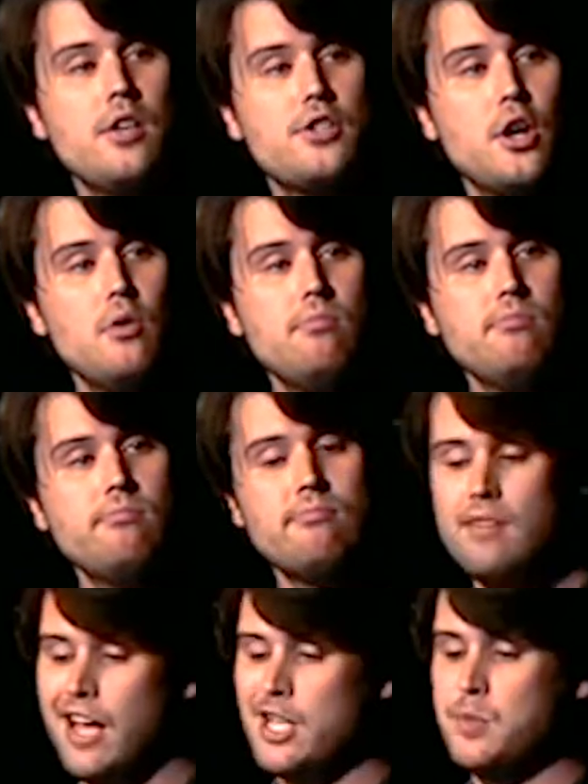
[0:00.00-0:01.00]
So,
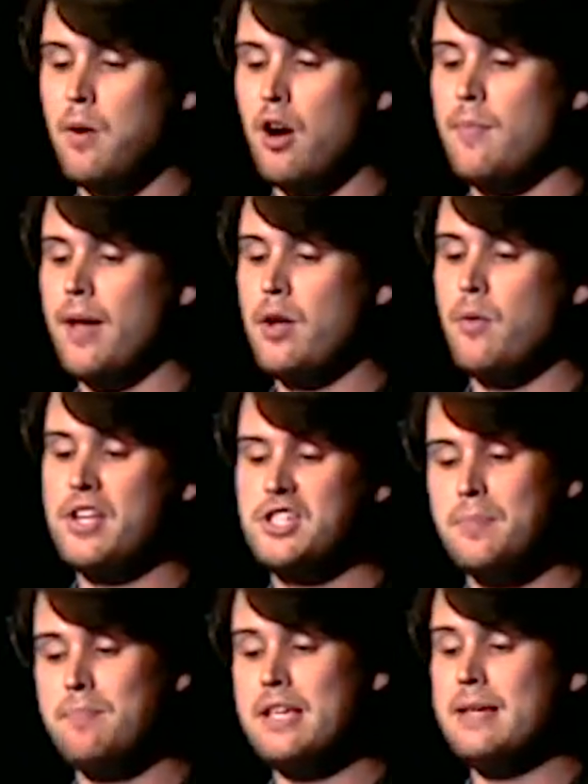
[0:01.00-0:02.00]
as part of my
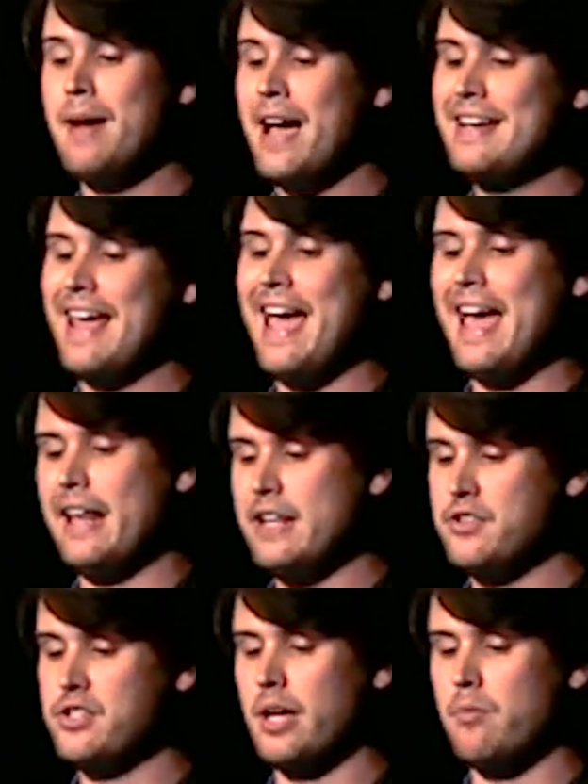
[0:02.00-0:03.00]
quest to be my
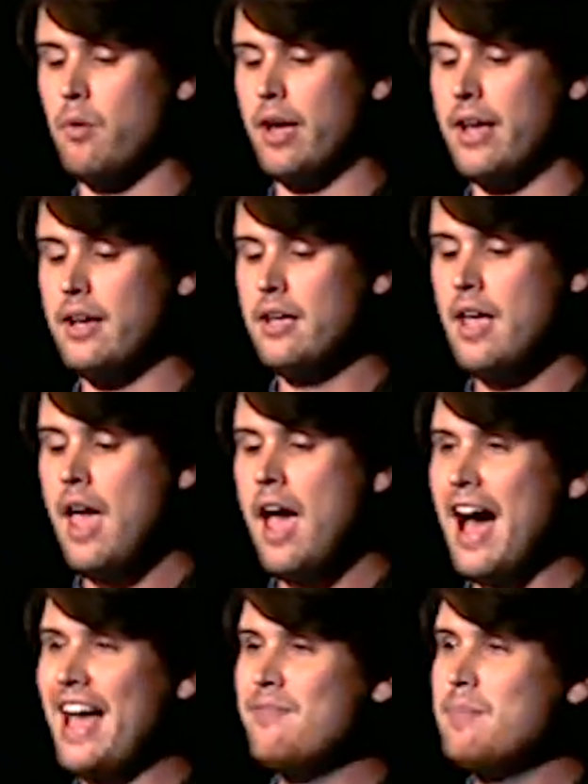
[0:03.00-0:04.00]
dad in some way,
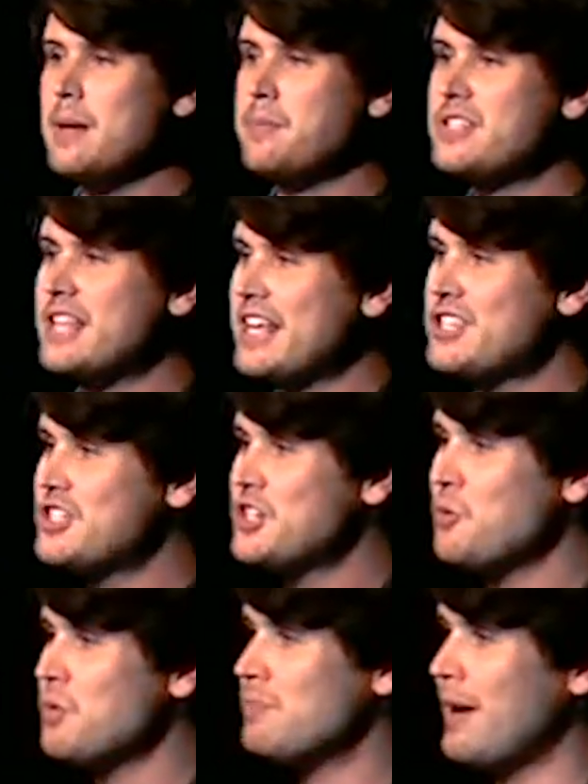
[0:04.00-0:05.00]
I have been
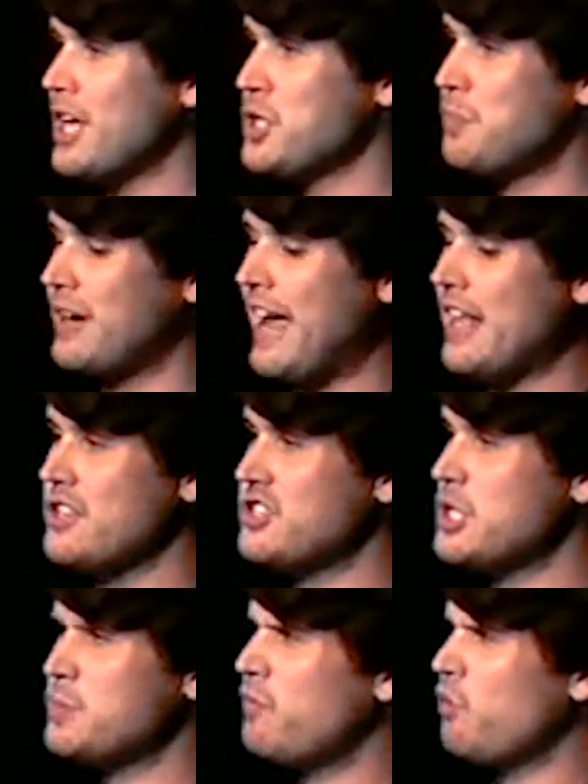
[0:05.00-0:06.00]
obsessed with miles per
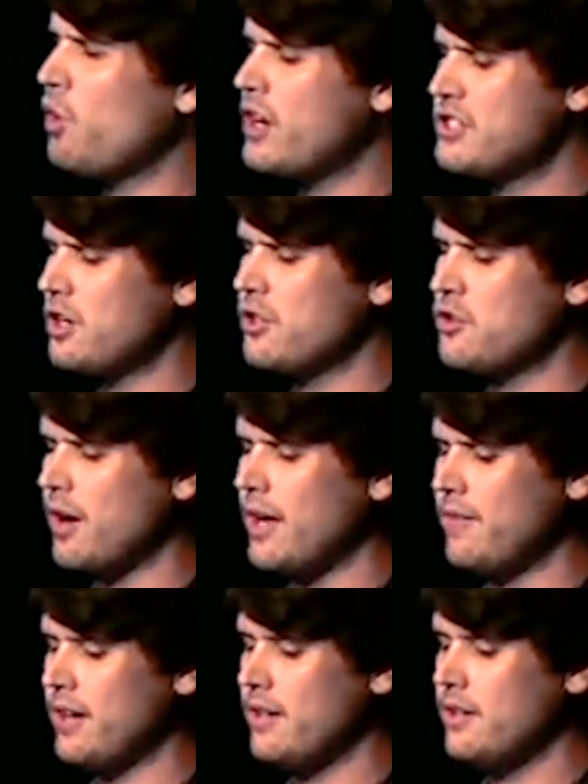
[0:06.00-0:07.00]
gallon since before I started
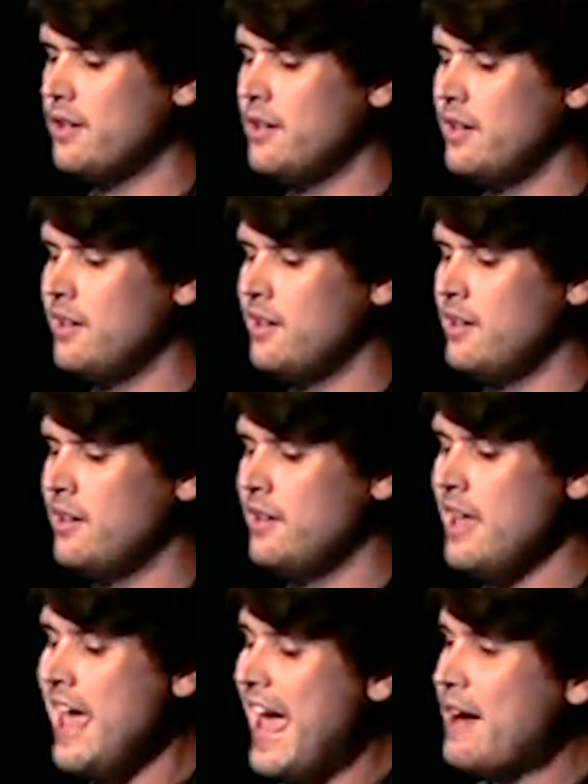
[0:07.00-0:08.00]
driving.
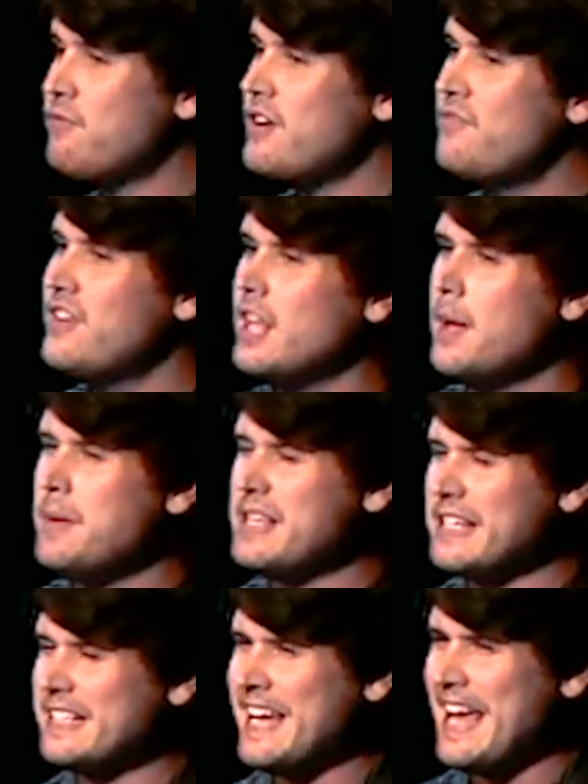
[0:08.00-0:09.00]
Every
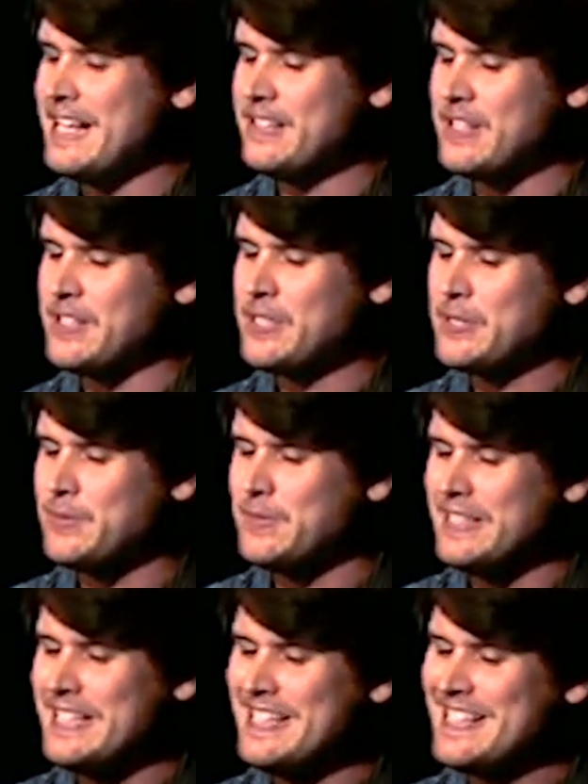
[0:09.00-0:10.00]
fill-up is a chance to
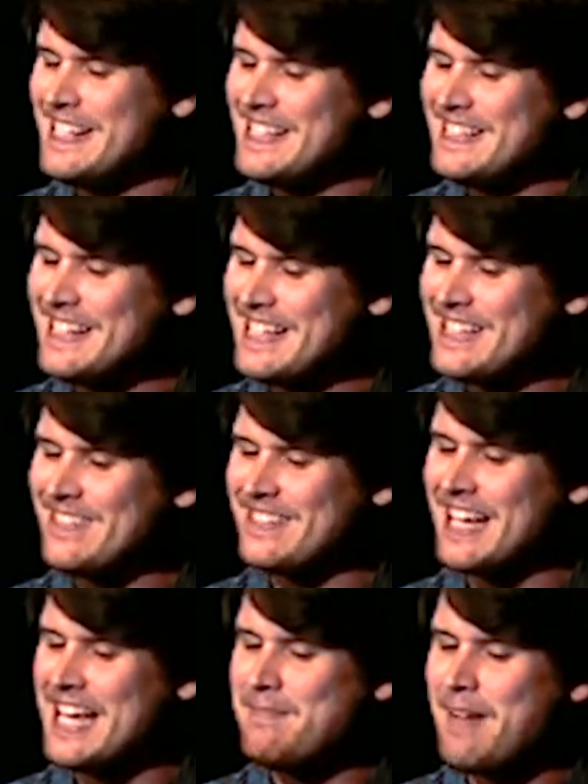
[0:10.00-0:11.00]
squeeze another
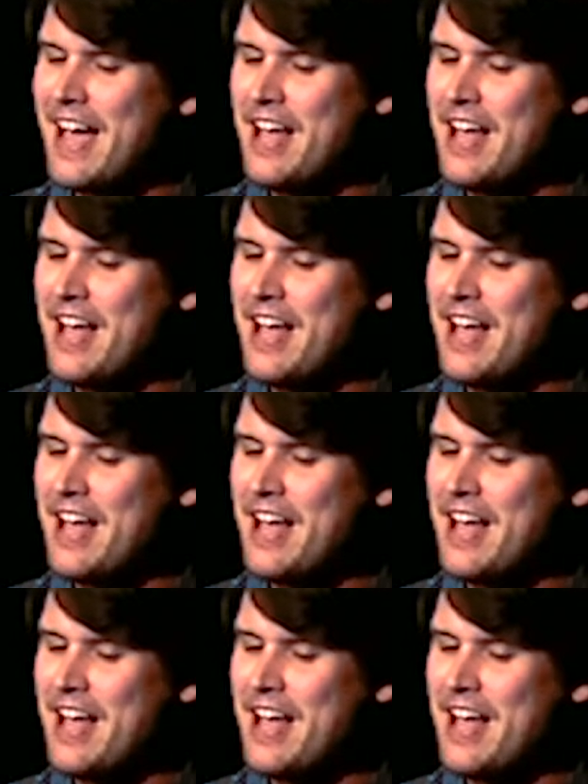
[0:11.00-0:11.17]
extra 10